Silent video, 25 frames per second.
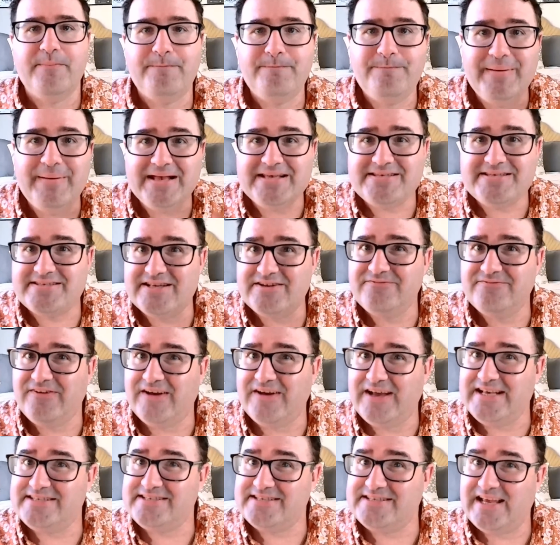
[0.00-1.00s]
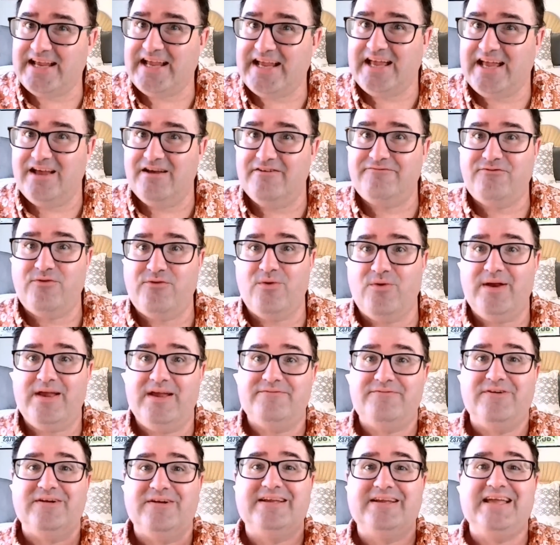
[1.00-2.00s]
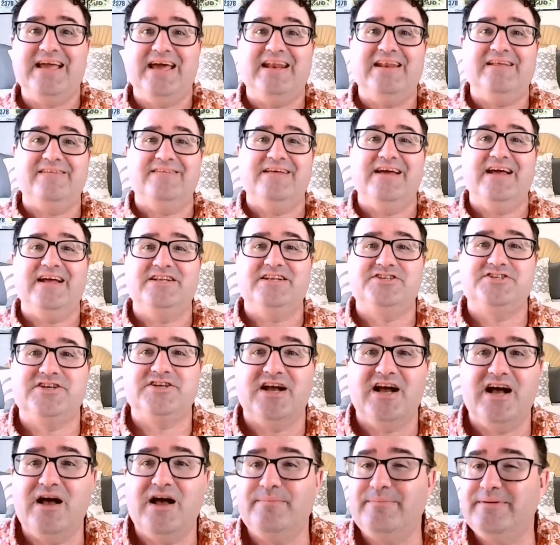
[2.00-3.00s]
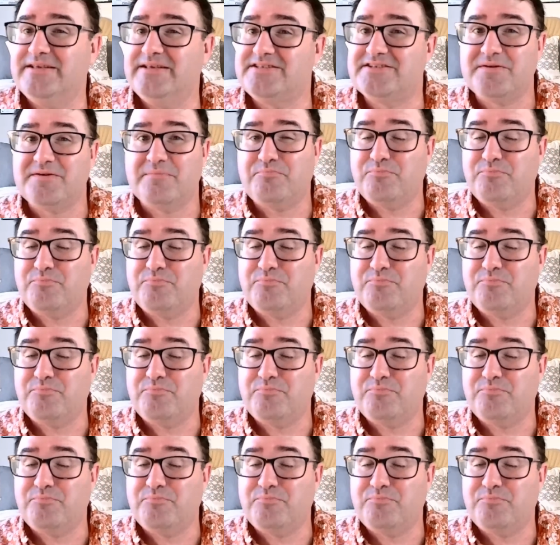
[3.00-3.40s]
The best advice I have for you for getting that job is